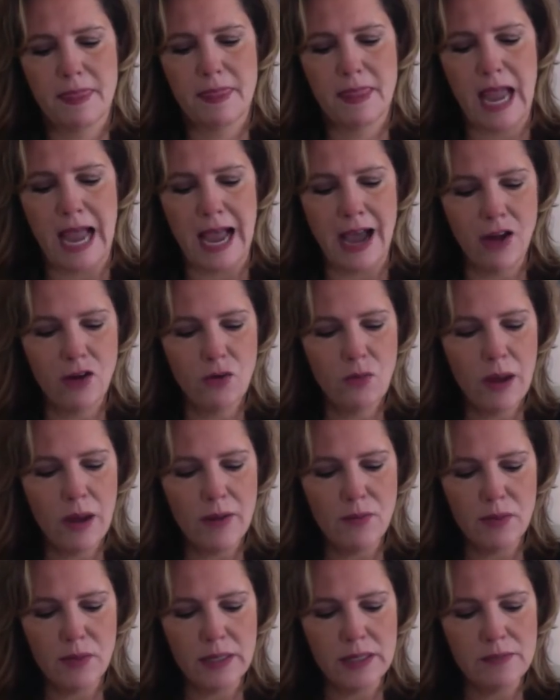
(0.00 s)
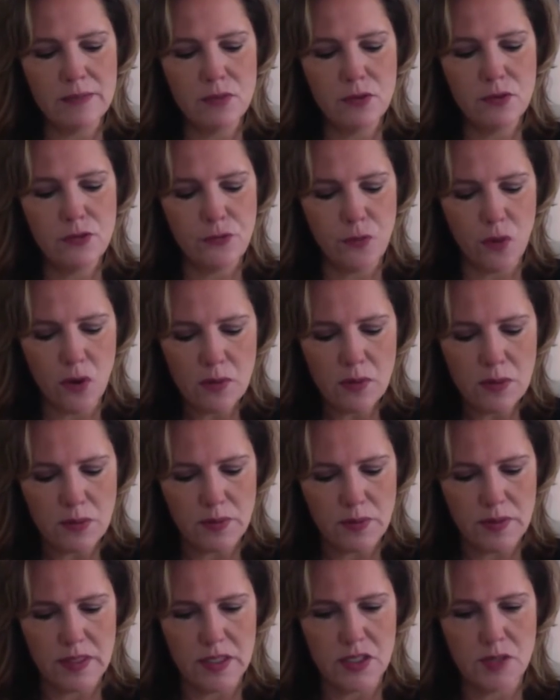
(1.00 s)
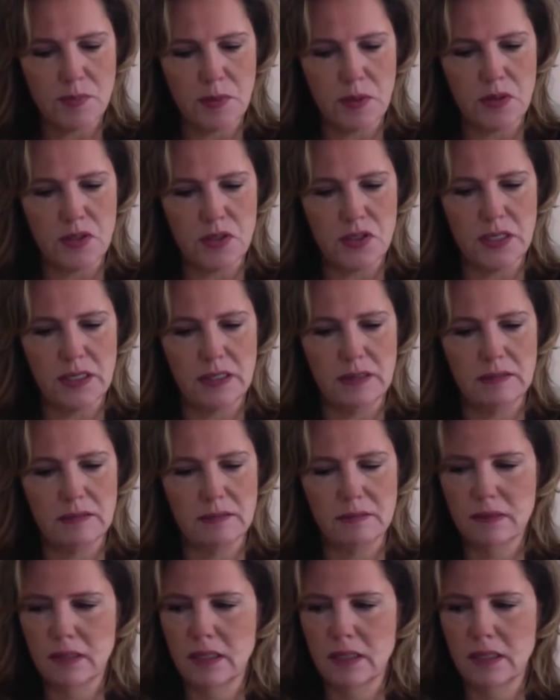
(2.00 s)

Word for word: how do I really move forward with this person?